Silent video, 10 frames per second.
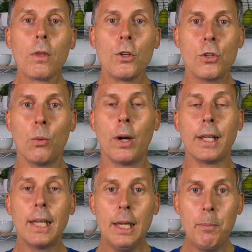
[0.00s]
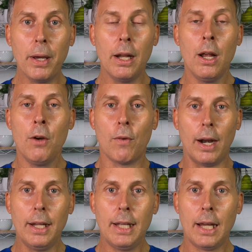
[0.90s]
So we want to keep it
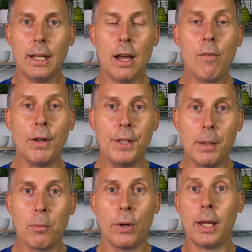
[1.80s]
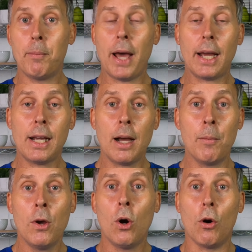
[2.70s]
right at that level and then bring it back
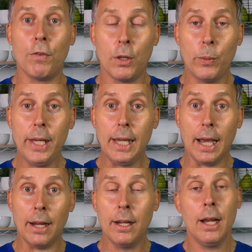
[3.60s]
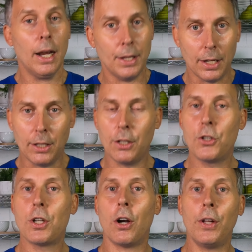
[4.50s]
up over the weekend, and then you can
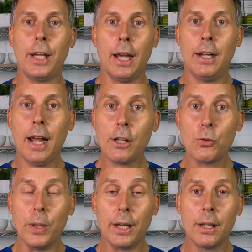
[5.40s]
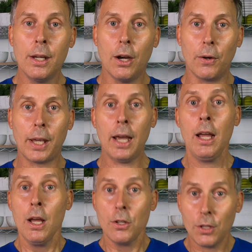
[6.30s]
start again next week.
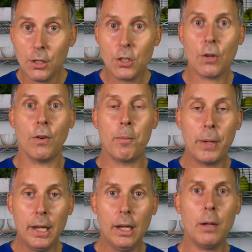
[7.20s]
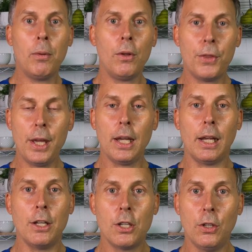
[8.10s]
Okay? So this is a repeatable thing
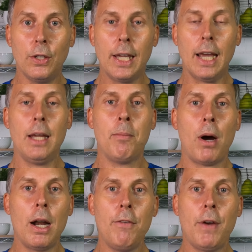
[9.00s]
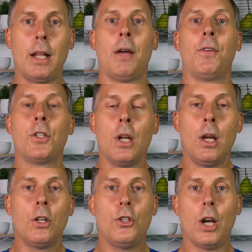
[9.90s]
until you get your body fat levels
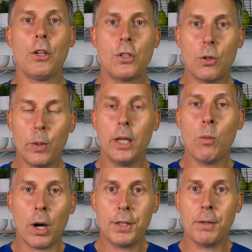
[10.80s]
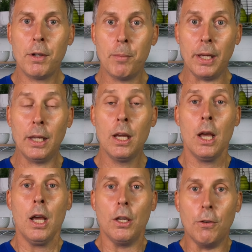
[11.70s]
just to where you want them to be.